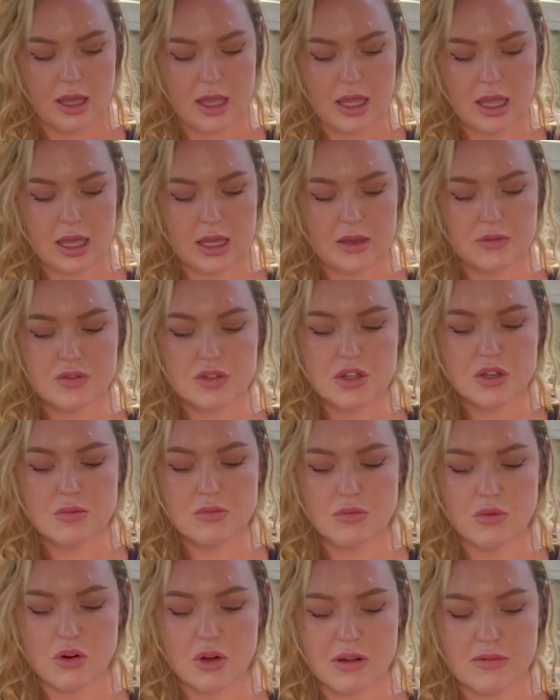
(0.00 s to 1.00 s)
It gives you
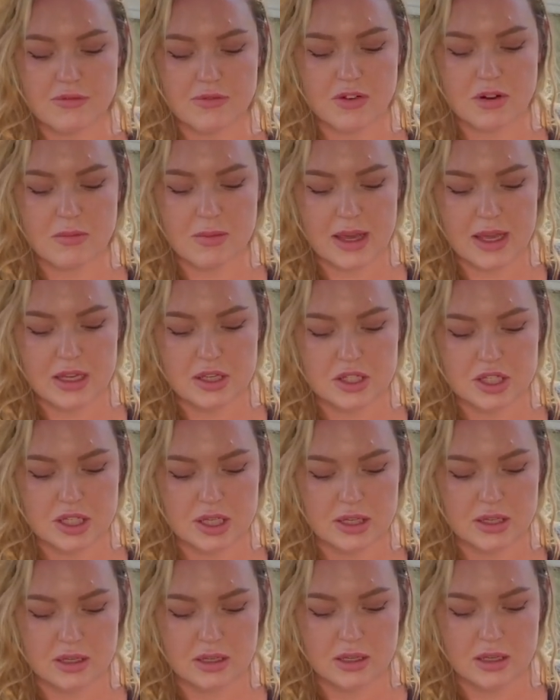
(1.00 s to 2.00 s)
more
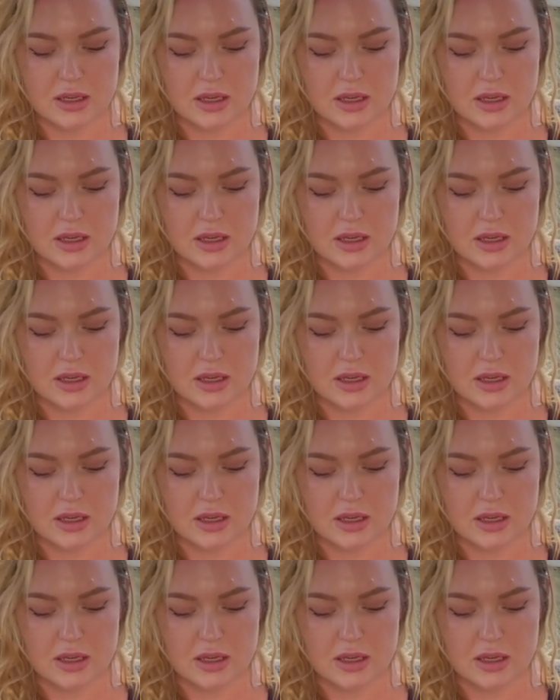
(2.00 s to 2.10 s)
information.